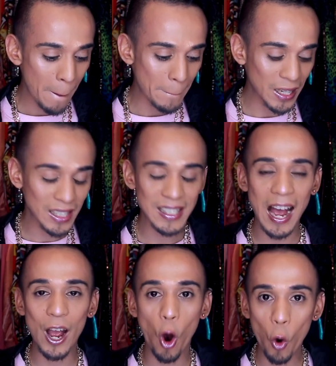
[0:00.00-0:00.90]
because
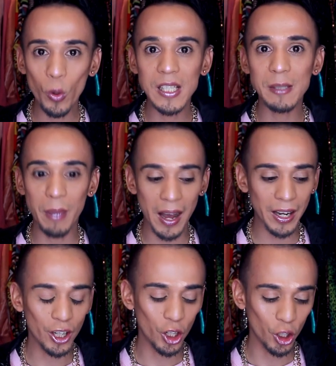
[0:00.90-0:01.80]
I always
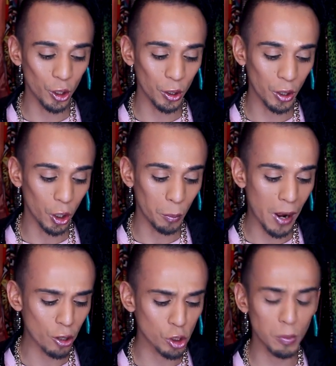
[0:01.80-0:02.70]
buy her her
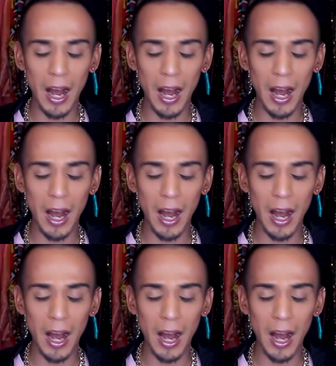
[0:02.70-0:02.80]
bottles.